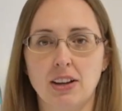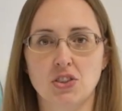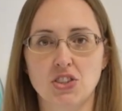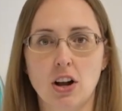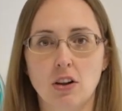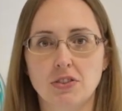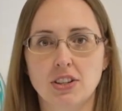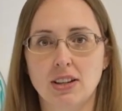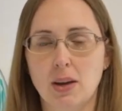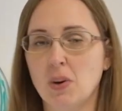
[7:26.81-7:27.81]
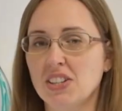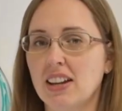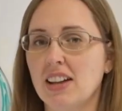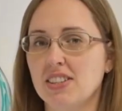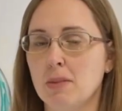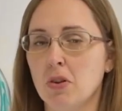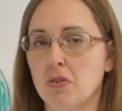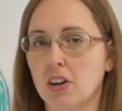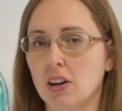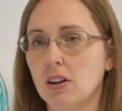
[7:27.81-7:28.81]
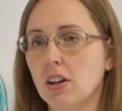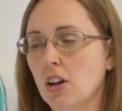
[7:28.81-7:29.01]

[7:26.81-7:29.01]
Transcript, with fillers: resolved. It wasn't that simple for her.